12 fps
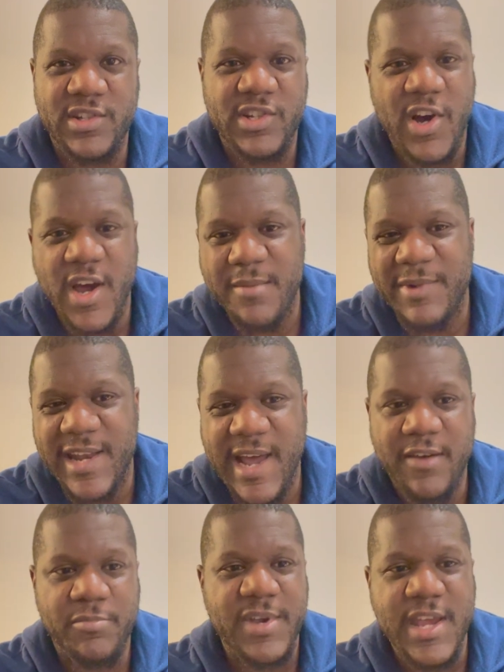time and
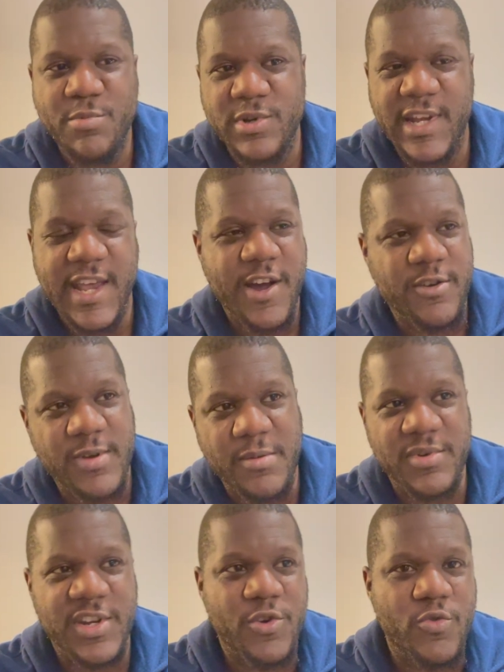have people to help
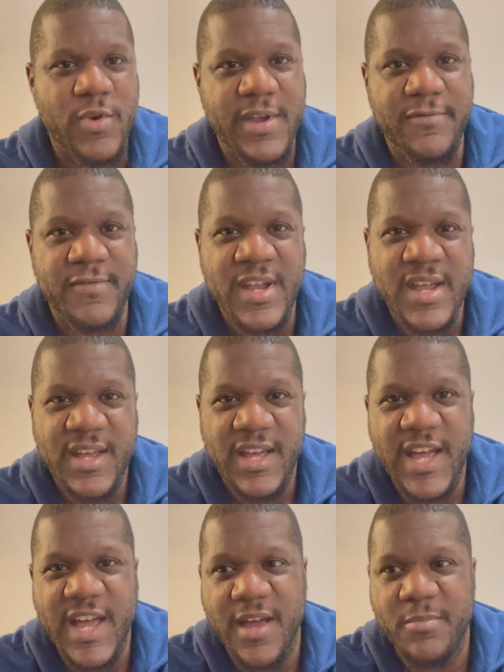them deal with
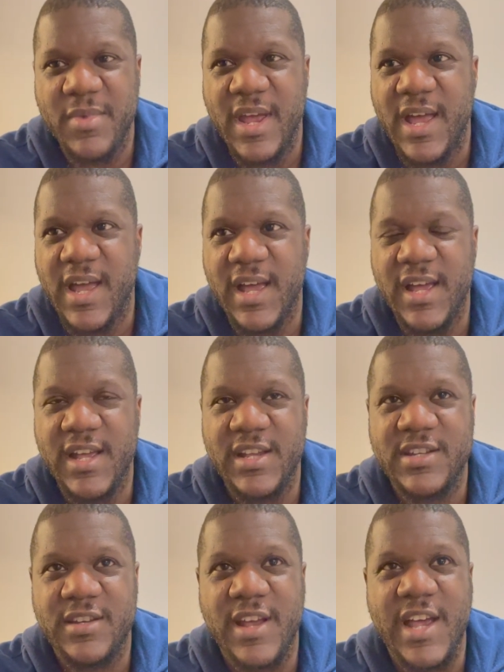um, uh,
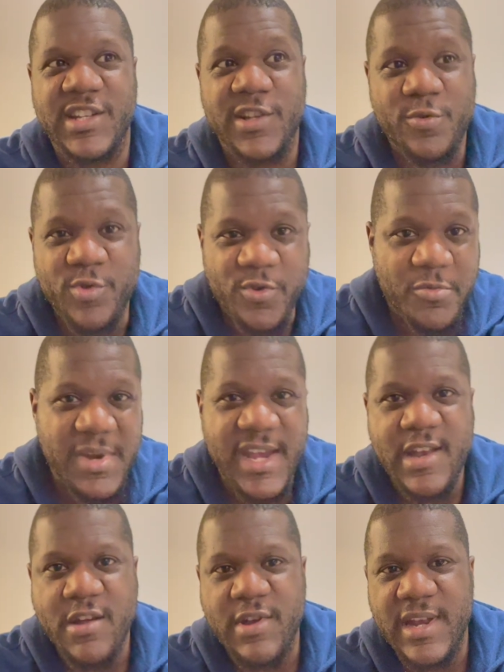uh, social
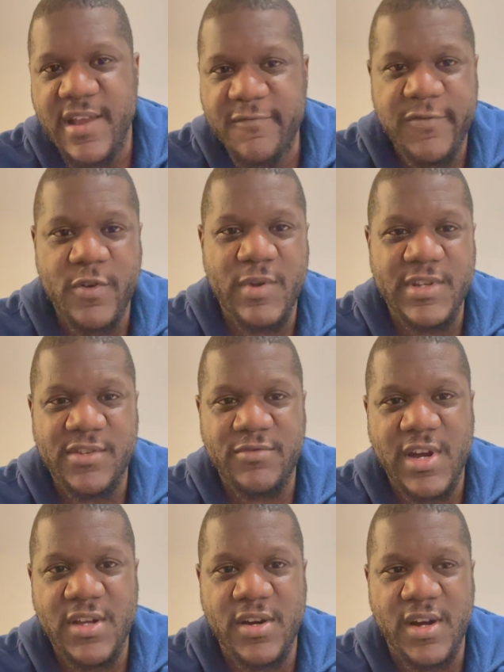media and influence,
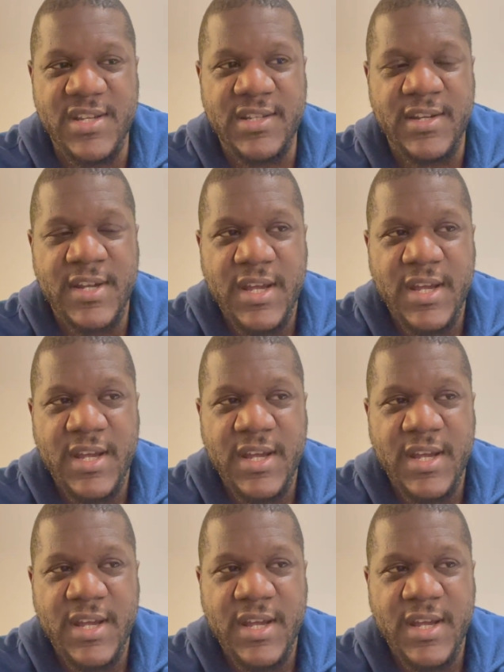right, guys?